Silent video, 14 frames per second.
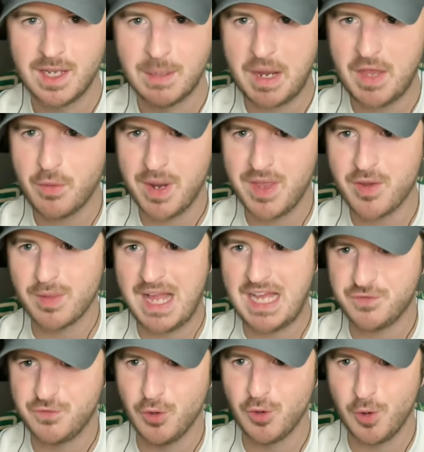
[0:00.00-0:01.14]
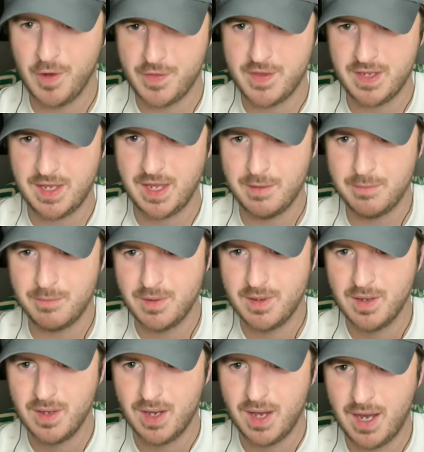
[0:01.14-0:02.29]
By the way, their last field goal, I think, came
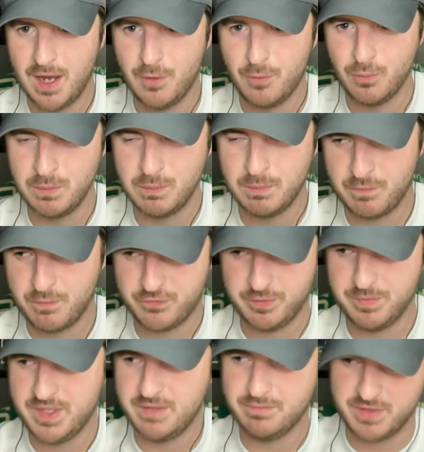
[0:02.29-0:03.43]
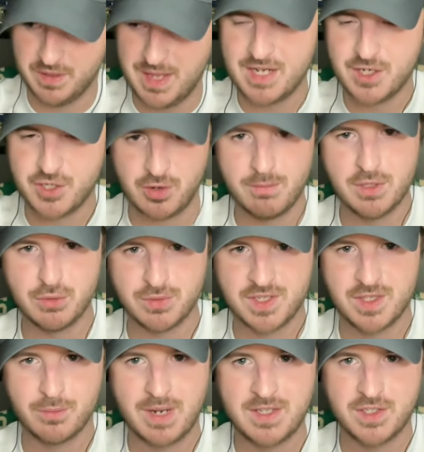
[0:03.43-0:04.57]
from the line of scrimmage, was
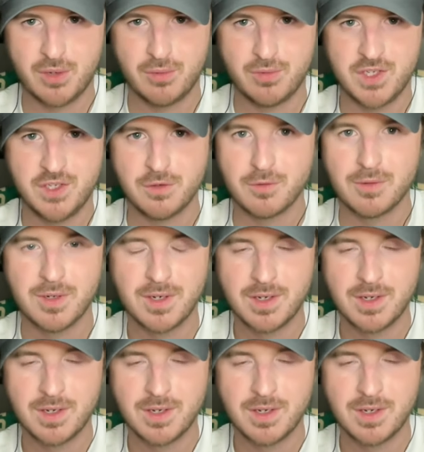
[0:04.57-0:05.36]
in the red zone too.